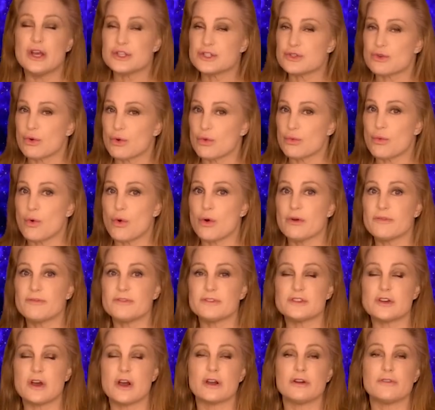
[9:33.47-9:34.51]
So aurora
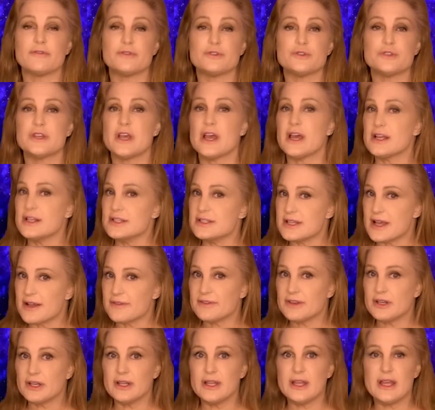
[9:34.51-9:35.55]
photographers,
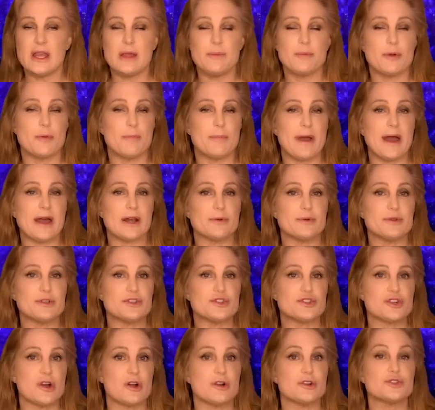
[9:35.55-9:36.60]
definitely keep your
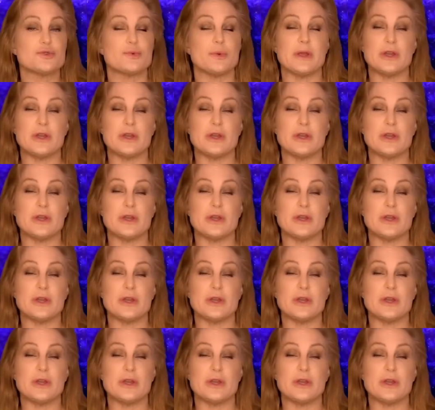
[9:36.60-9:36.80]
batteries charged.